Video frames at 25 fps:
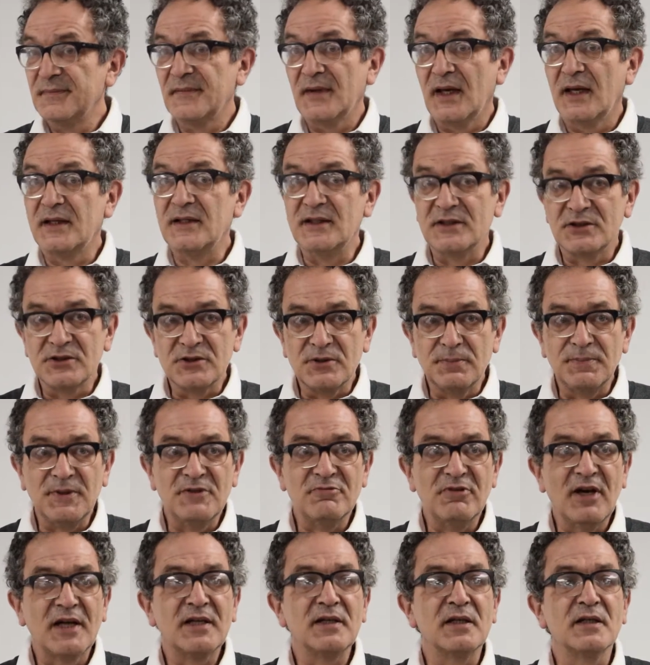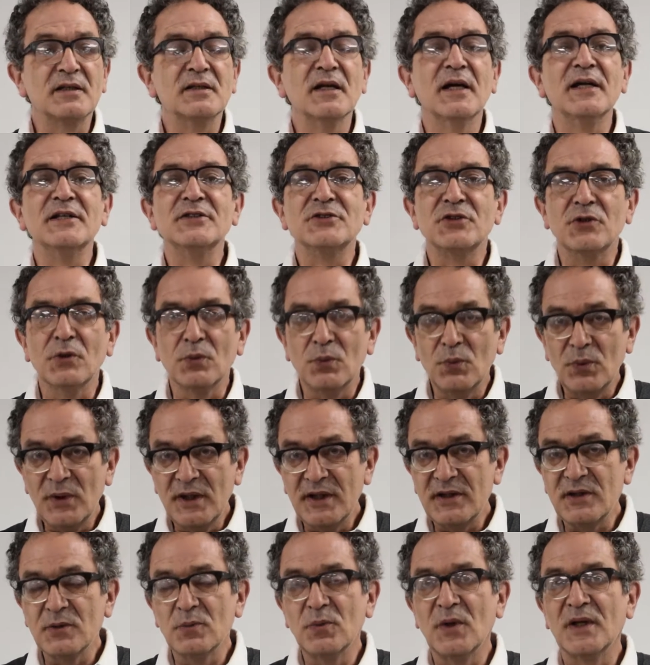And it's to be recognised that we're
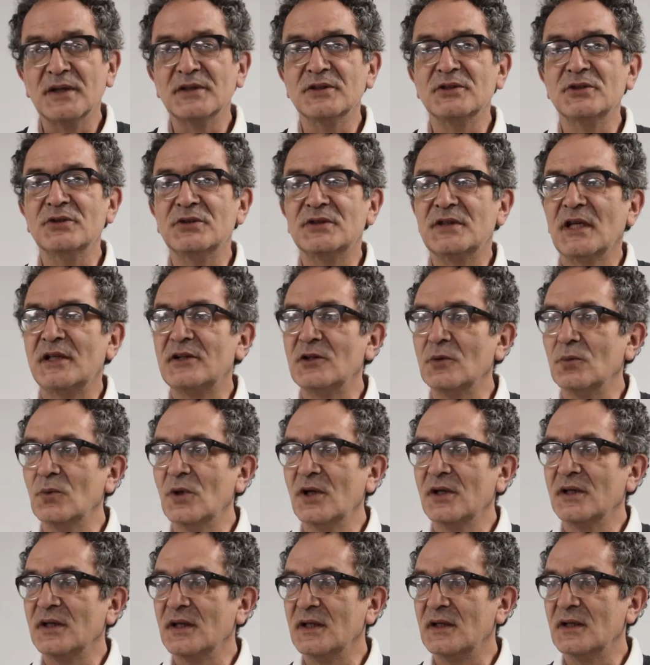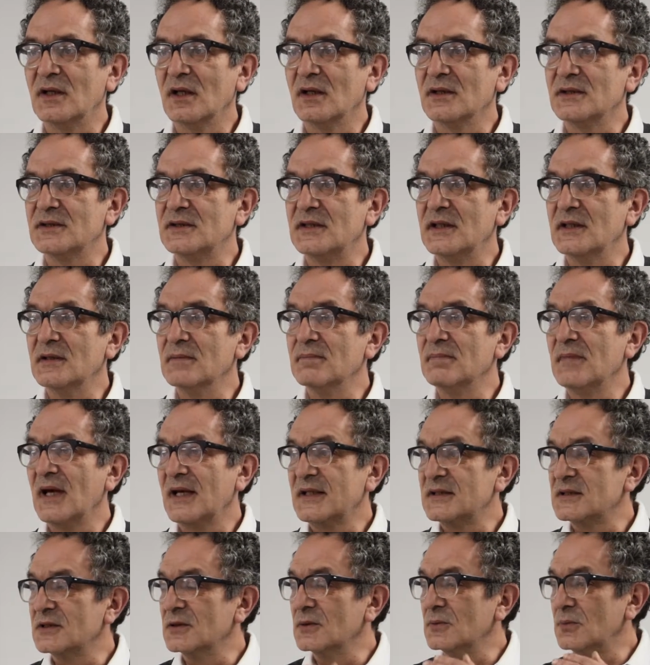the ones who said the working class didn't
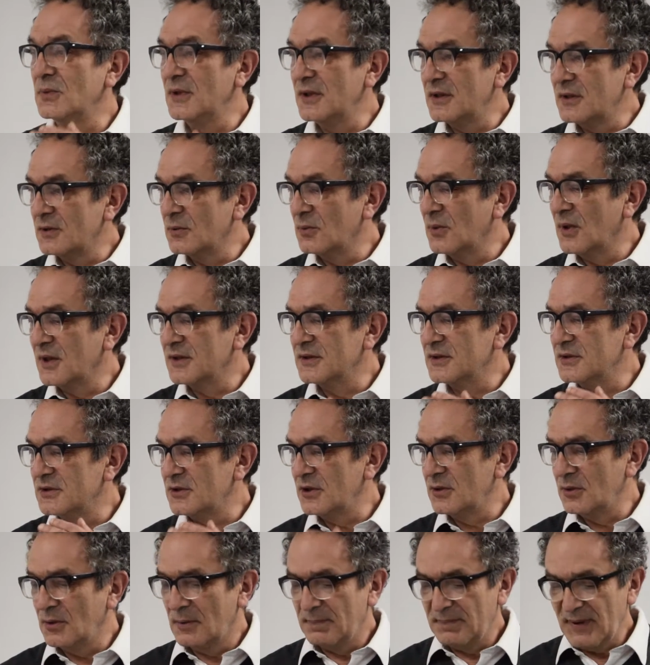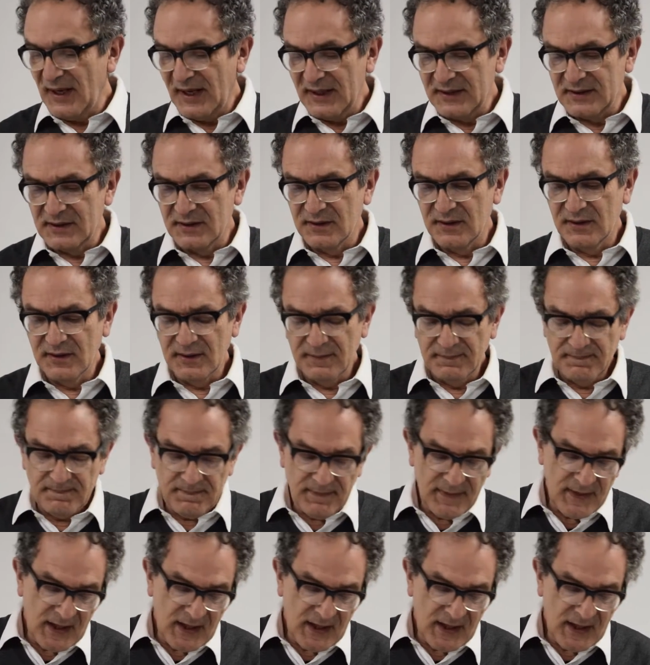matter. We're the ones who abandoned them.